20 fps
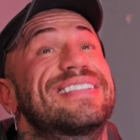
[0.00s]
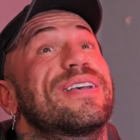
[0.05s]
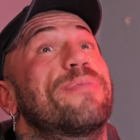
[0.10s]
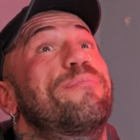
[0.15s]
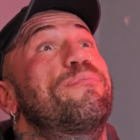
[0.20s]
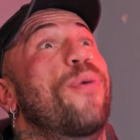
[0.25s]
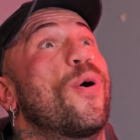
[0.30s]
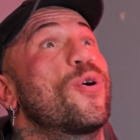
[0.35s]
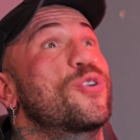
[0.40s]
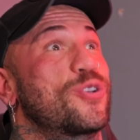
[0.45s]
to
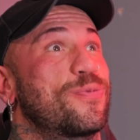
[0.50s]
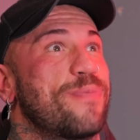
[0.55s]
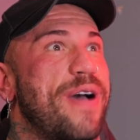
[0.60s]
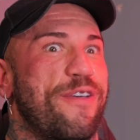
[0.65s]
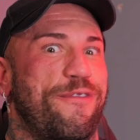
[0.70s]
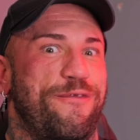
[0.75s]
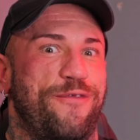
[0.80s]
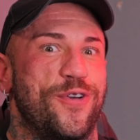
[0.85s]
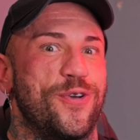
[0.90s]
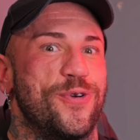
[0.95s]
push
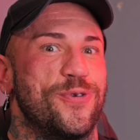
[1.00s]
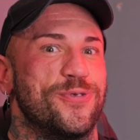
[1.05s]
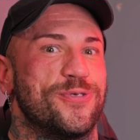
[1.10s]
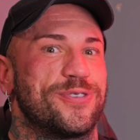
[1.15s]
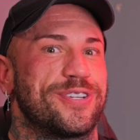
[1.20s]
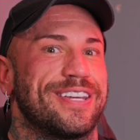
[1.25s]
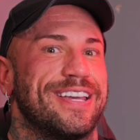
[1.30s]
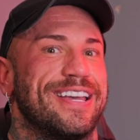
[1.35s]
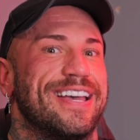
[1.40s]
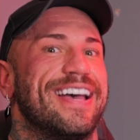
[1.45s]
my
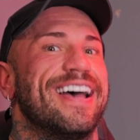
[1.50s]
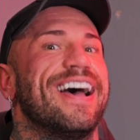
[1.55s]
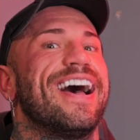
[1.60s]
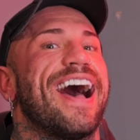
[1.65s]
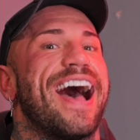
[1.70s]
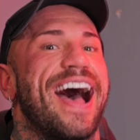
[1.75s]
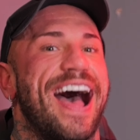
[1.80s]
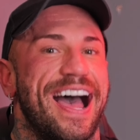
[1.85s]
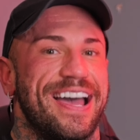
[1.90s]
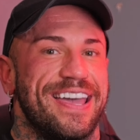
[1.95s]
food
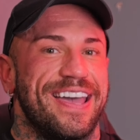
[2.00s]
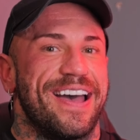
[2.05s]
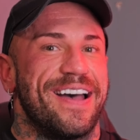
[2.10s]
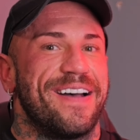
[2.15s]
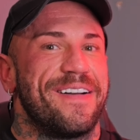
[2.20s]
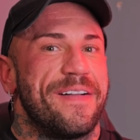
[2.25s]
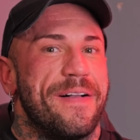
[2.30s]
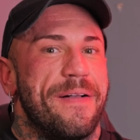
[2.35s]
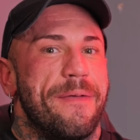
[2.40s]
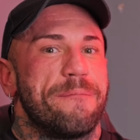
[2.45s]
higher,